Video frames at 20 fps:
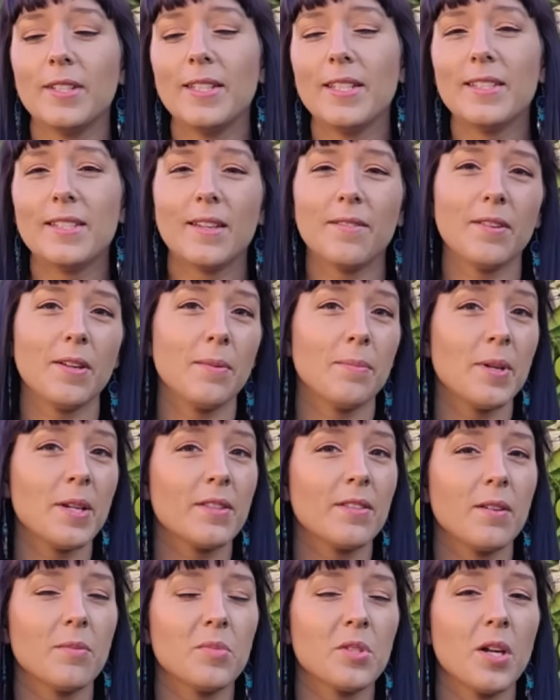please give it a big
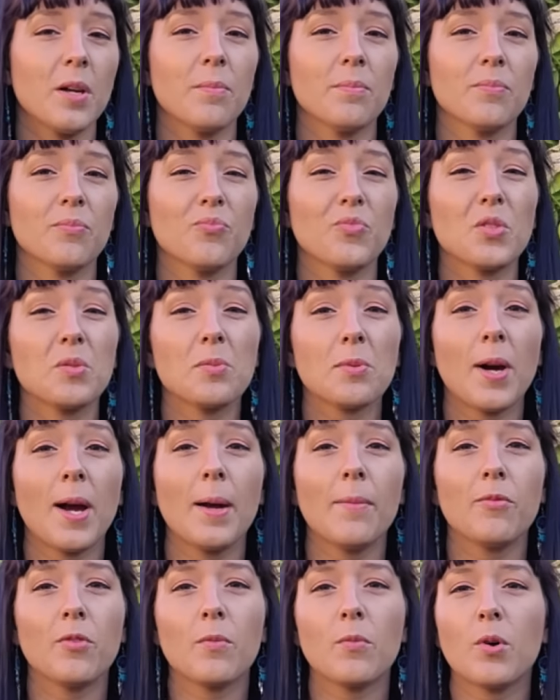thumbs up,
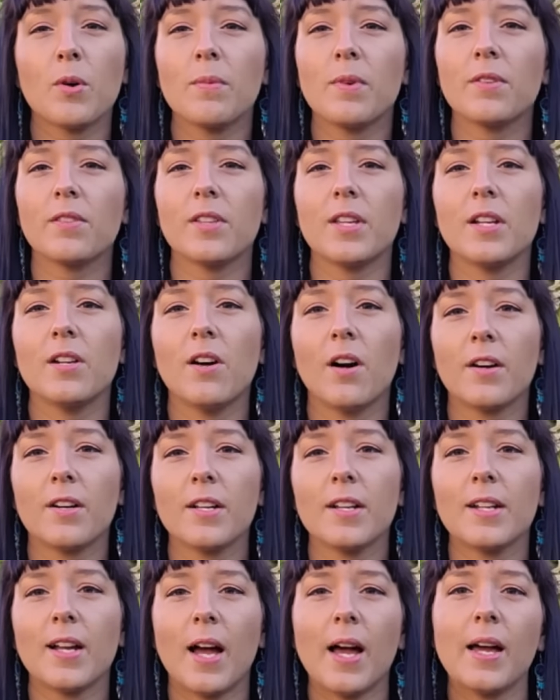subscribe for more monthly
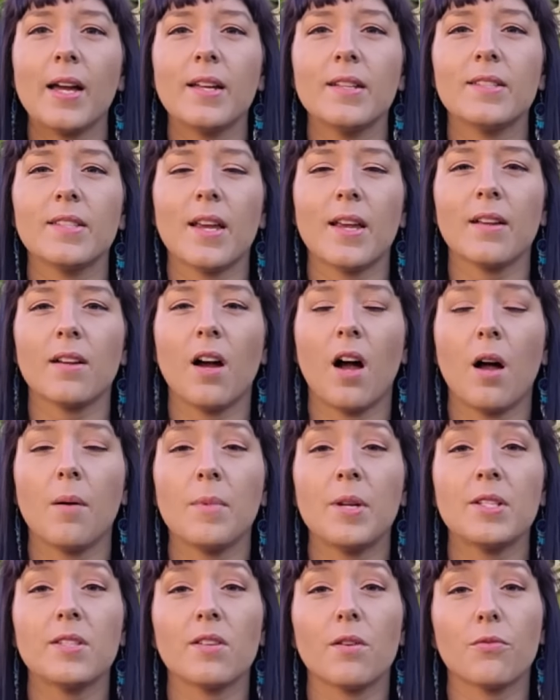garden guides, and
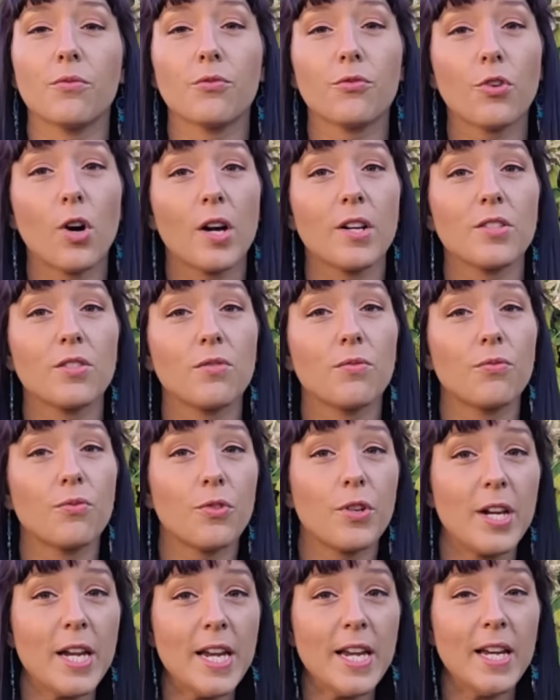comment
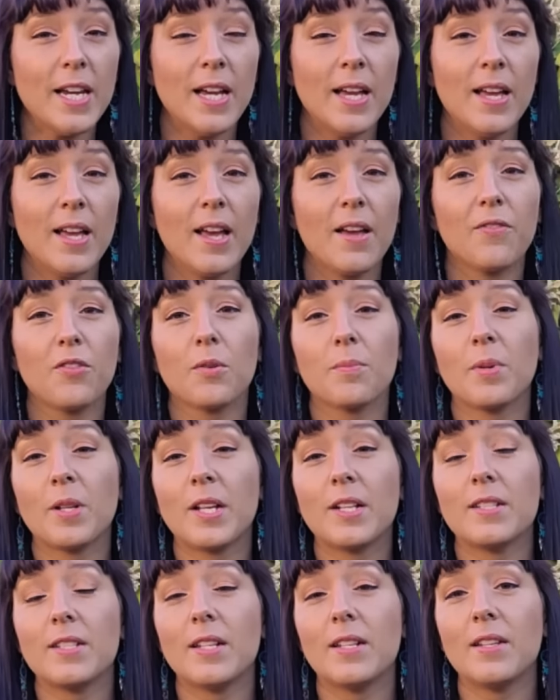frost-free if you're
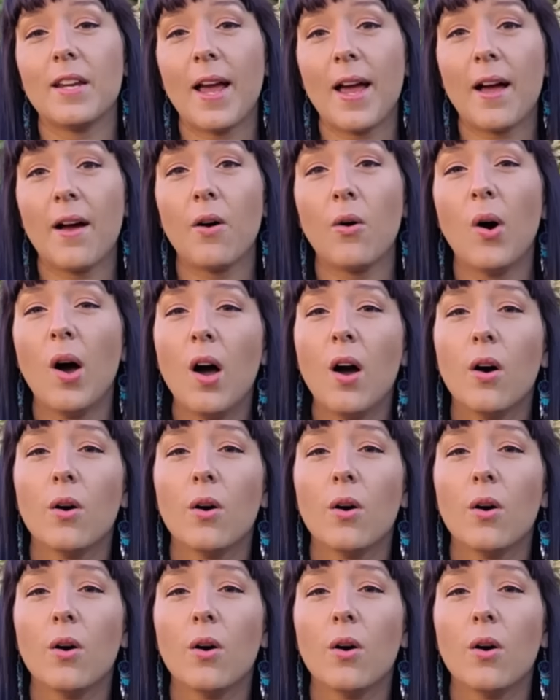planting now,